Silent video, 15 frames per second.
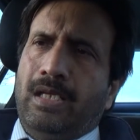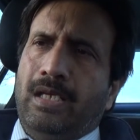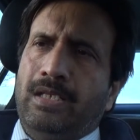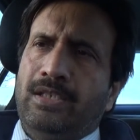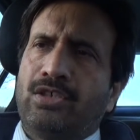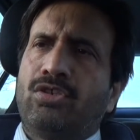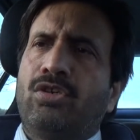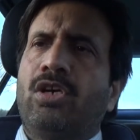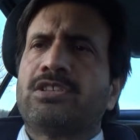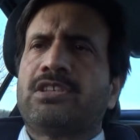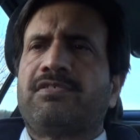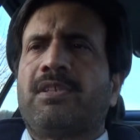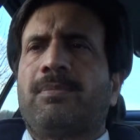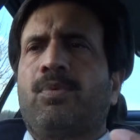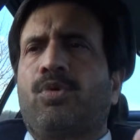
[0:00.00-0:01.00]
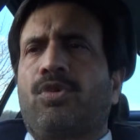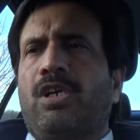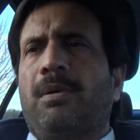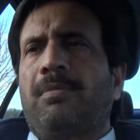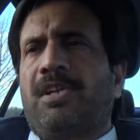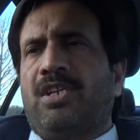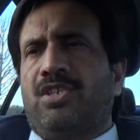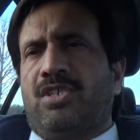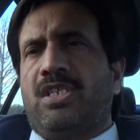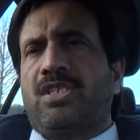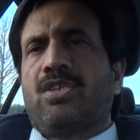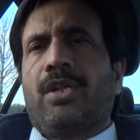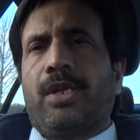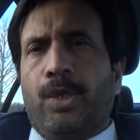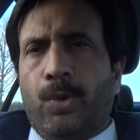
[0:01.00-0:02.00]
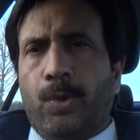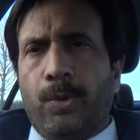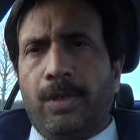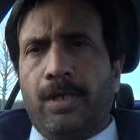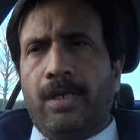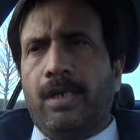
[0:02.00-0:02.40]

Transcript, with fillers: the cause of the portal hypertension is unknown.